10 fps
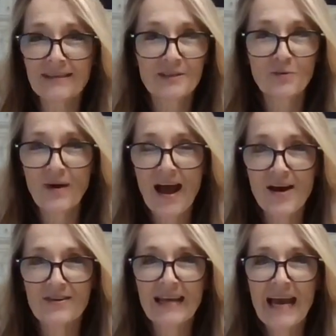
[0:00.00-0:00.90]
this
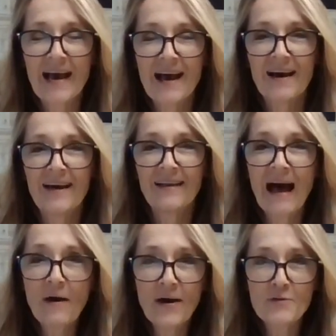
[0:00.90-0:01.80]
around,
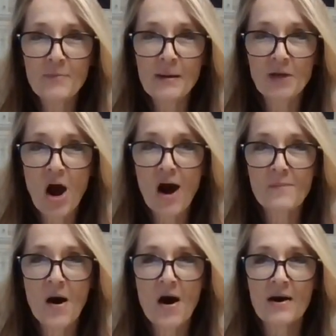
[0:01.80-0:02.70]
allow other people to
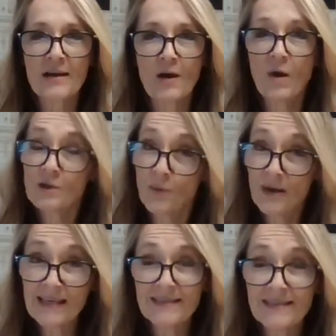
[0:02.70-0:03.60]
hop on and watch
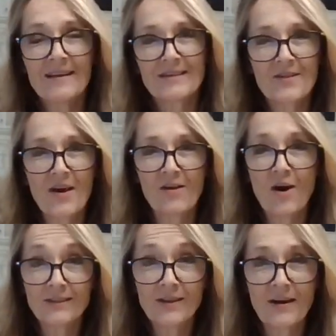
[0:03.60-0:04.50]
with us so they'll
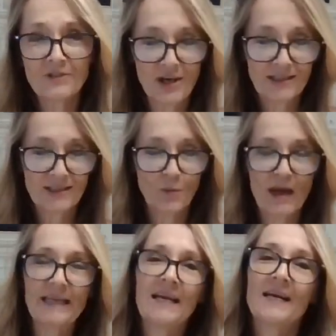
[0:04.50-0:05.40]
also have a chance to
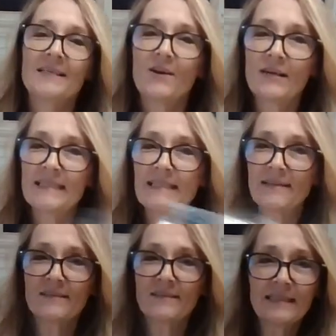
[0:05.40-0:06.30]
win. So our
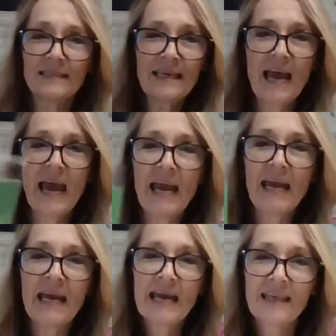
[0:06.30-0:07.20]
stencil
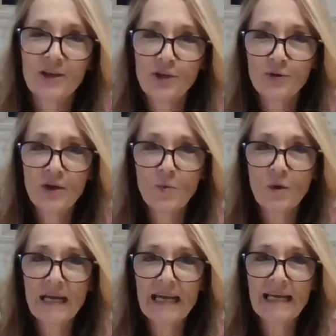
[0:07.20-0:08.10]
today that you can
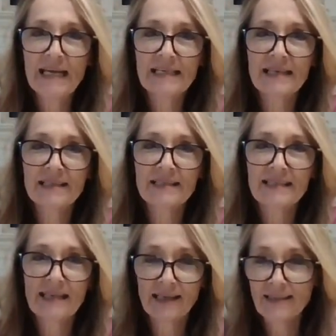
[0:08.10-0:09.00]
win, it says
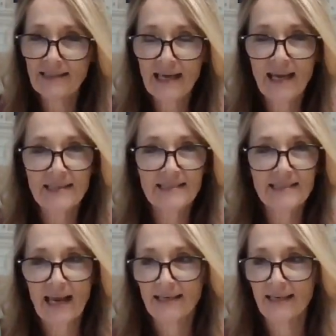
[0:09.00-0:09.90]
Not Today,
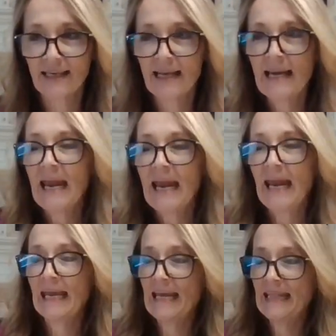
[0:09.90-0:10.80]
Satan.
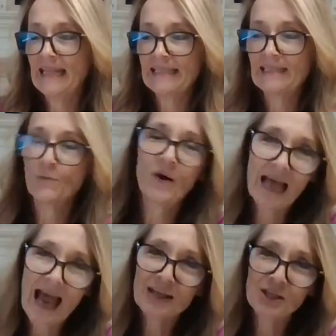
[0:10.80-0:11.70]
And this,
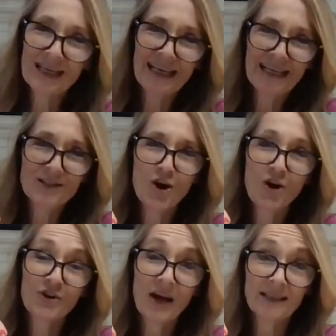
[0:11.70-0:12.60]
well, actually it's
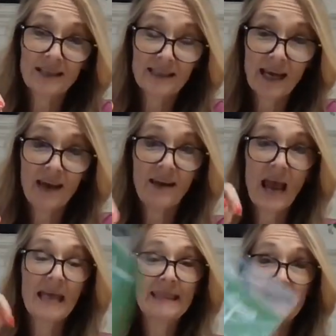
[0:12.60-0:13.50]
called Not Today.
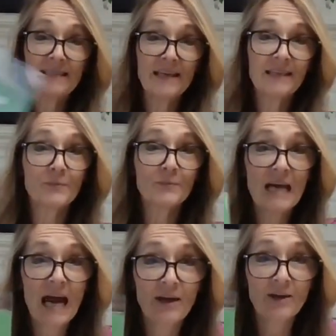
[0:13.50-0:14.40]
And this is a
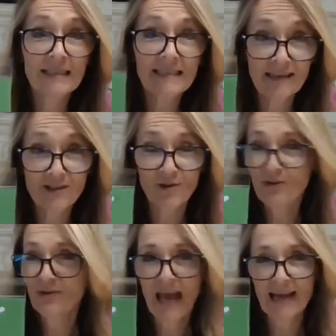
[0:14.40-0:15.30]
retired stencil.
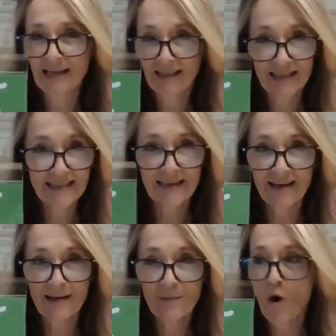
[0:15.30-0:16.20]
You can't get this
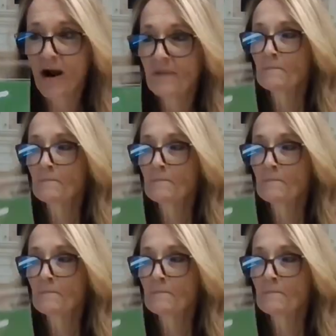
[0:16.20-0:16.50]
anymore.